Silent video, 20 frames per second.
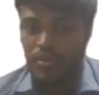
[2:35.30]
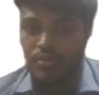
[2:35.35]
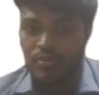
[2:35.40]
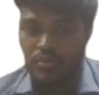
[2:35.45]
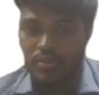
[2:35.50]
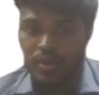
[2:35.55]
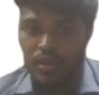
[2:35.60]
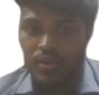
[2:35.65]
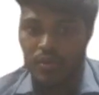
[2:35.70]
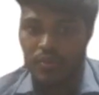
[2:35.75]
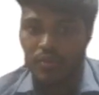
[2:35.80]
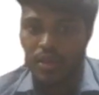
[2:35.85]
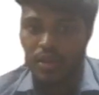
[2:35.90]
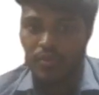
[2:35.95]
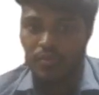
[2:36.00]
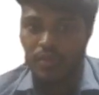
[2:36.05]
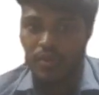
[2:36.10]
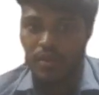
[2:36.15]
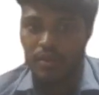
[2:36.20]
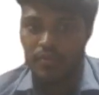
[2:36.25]

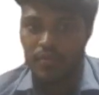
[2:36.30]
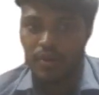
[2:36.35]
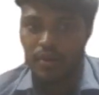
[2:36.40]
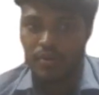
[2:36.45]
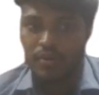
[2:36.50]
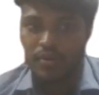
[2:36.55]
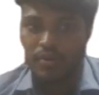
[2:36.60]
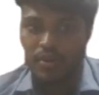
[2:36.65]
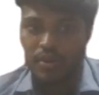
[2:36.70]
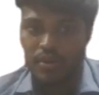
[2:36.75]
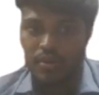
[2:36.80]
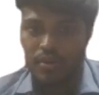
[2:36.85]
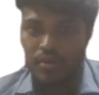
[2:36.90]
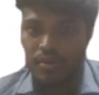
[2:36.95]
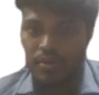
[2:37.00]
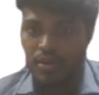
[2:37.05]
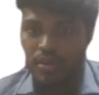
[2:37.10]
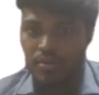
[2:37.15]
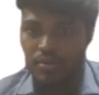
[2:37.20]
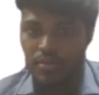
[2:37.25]
that we have found out the
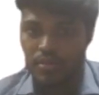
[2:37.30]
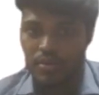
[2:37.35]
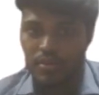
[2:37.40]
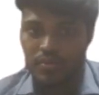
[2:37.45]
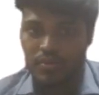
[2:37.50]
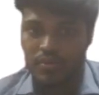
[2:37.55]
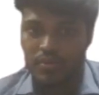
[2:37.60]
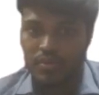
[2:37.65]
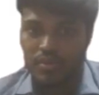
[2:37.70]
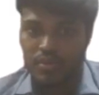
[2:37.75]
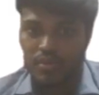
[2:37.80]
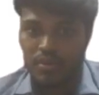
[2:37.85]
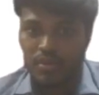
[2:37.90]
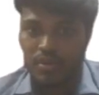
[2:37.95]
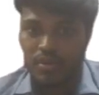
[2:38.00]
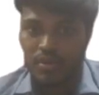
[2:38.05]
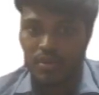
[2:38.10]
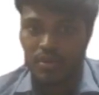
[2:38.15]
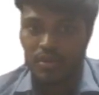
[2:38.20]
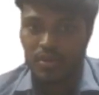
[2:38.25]
total number of
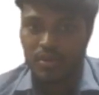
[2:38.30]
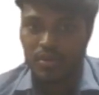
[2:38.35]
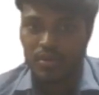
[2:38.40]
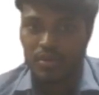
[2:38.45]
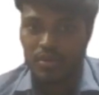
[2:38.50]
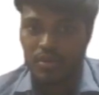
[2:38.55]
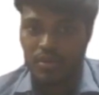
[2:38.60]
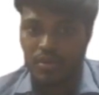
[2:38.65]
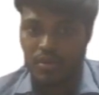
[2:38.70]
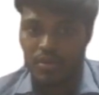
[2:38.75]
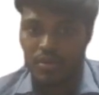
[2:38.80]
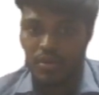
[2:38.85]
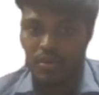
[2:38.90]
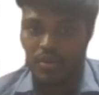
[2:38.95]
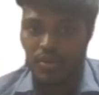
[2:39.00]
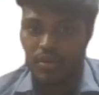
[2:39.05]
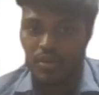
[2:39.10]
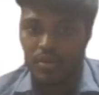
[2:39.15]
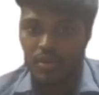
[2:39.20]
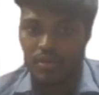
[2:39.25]

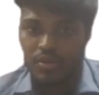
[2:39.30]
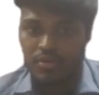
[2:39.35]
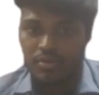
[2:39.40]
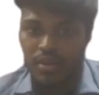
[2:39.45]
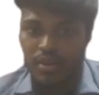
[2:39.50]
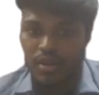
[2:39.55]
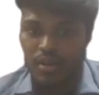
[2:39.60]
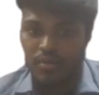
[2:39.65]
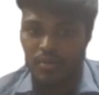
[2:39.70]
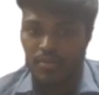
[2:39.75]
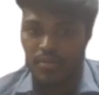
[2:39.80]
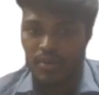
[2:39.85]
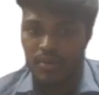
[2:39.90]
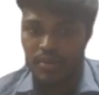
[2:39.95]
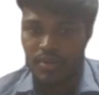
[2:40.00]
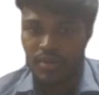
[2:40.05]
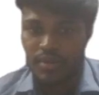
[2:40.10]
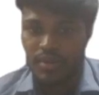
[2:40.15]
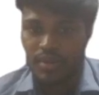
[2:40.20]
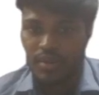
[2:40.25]
dots that are
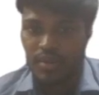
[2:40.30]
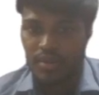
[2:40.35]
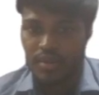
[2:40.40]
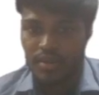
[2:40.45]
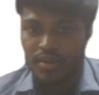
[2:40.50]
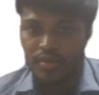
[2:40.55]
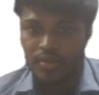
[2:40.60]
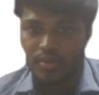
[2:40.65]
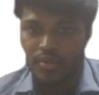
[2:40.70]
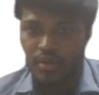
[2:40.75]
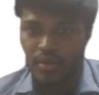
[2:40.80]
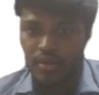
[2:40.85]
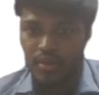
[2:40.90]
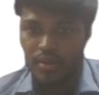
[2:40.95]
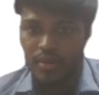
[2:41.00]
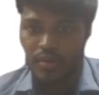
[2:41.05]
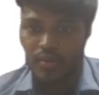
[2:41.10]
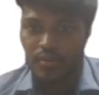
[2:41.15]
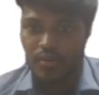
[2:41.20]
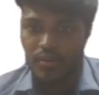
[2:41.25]
present in the rangoli,
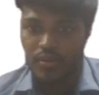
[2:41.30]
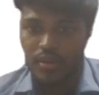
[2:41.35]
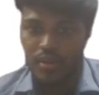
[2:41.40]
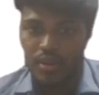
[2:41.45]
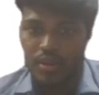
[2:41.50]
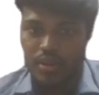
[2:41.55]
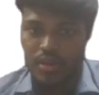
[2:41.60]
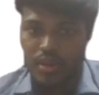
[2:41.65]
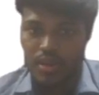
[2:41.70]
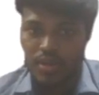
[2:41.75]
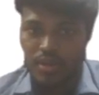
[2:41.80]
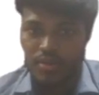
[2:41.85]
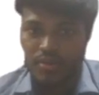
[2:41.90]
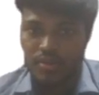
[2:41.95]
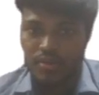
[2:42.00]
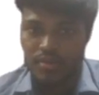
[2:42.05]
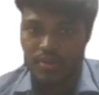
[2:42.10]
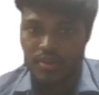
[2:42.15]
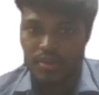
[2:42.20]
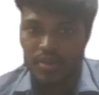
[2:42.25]
now let us
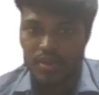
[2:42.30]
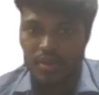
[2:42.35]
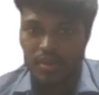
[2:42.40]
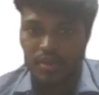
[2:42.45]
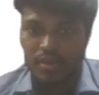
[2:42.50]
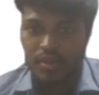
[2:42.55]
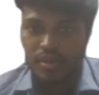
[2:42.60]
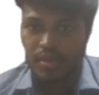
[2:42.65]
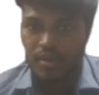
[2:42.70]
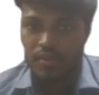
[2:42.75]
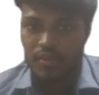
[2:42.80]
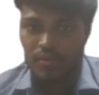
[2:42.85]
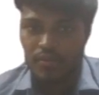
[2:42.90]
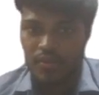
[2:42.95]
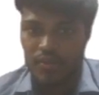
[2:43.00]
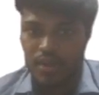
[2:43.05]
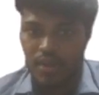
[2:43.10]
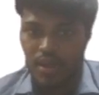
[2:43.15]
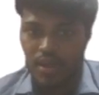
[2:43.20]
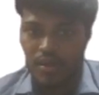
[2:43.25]
consider if
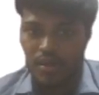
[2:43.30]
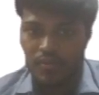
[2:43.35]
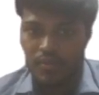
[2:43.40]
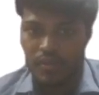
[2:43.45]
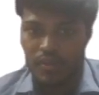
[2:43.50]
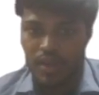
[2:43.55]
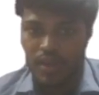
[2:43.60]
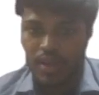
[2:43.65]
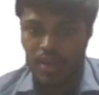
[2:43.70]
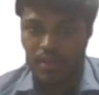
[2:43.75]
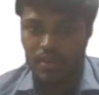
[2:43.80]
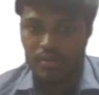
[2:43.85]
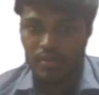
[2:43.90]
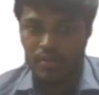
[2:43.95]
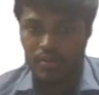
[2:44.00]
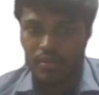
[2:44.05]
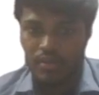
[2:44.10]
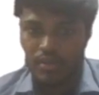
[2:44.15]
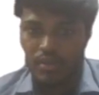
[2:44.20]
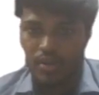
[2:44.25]
we have 8
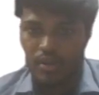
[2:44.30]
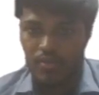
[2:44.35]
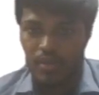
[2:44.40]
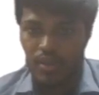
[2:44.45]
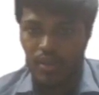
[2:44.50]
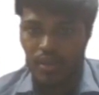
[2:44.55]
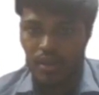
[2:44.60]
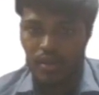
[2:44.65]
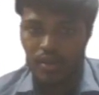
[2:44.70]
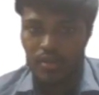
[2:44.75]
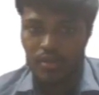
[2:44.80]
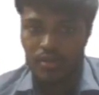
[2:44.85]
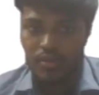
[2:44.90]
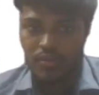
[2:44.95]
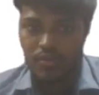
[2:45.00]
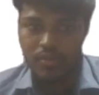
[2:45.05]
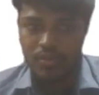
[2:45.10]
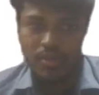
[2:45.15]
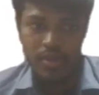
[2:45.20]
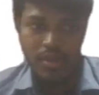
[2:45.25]
rows, how many dots
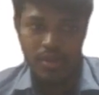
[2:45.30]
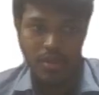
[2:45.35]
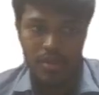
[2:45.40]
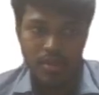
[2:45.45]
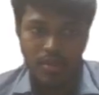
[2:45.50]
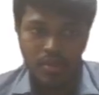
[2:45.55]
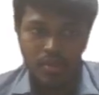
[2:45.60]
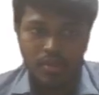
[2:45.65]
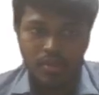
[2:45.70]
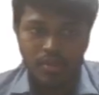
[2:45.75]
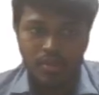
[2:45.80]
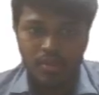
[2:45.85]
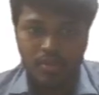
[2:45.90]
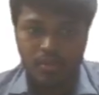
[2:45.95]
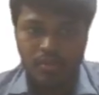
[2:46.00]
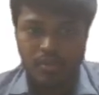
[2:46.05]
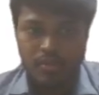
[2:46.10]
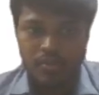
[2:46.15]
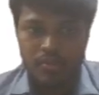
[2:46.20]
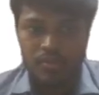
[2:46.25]
will be there.
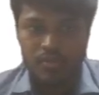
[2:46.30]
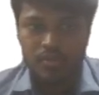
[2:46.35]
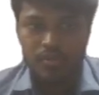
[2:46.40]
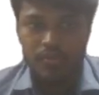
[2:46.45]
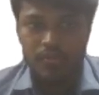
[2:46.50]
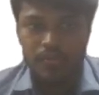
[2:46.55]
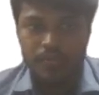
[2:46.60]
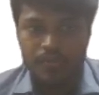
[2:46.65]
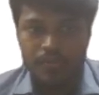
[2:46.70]
So